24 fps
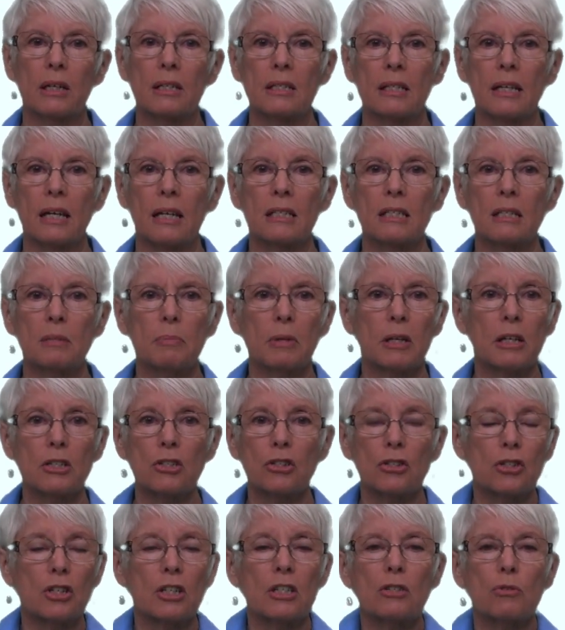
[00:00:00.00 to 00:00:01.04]
a sentence because
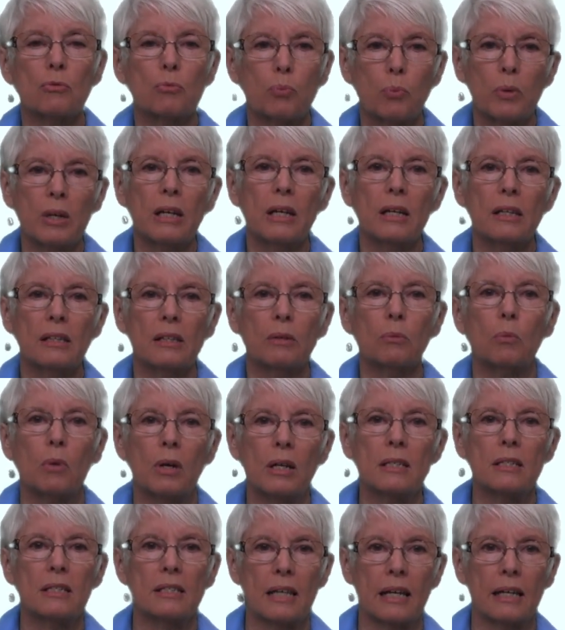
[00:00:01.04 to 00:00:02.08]
you just read the
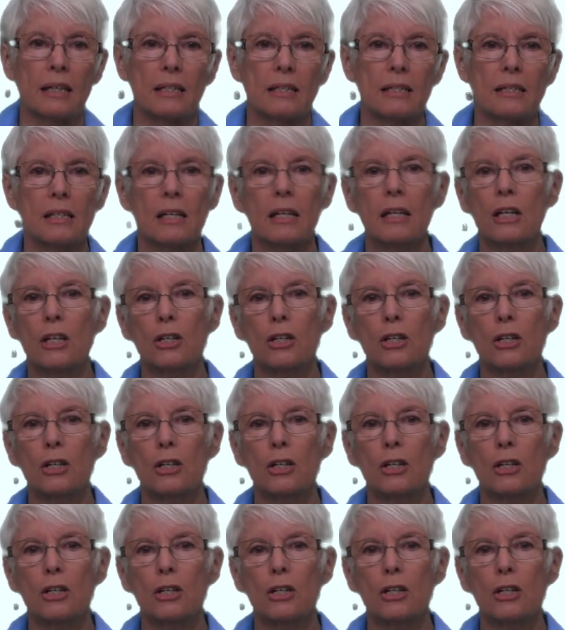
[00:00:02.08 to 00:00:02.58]
one sentence,